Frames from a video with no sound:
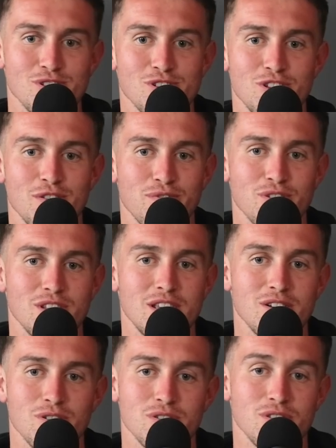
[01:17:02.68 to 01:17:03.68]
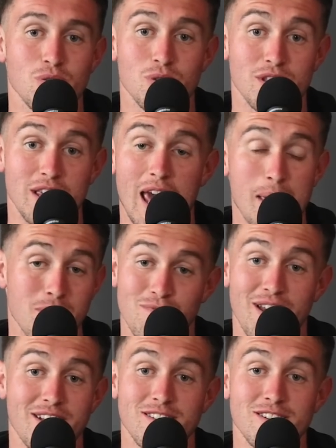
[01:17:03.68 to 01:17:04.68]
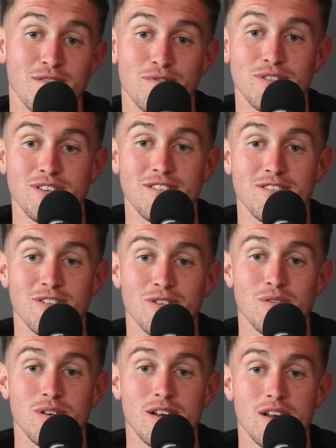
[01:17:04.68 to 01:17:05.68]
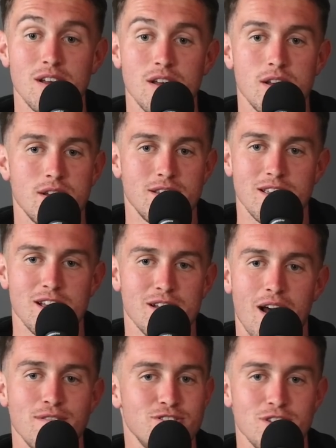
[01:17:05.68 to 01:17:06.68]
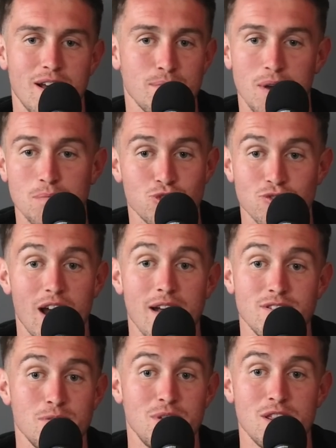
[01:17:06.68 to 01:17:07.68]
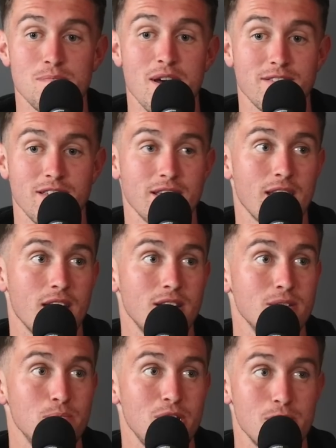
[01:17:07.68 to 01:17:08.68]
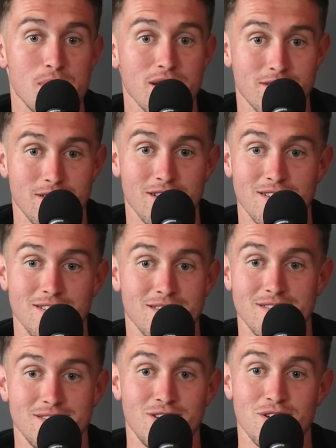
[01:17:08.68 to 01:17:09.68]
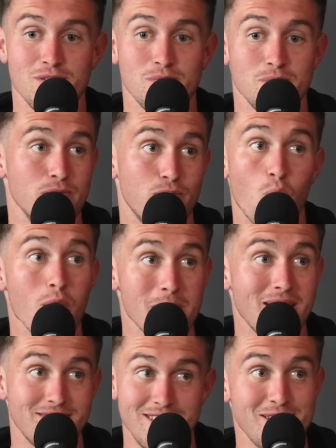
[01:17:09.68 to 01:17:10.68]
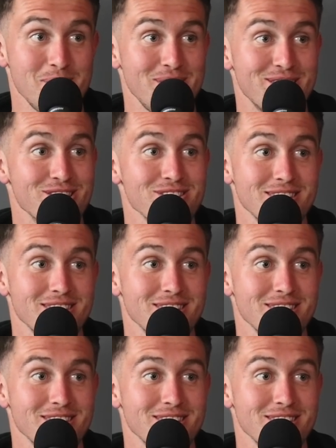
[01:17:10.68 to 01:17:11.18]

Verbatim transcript: a little differently or or the game affects it differently. So yeah, obviously I'm I'm striving to be the best I can, to be the best on, you know, for my team here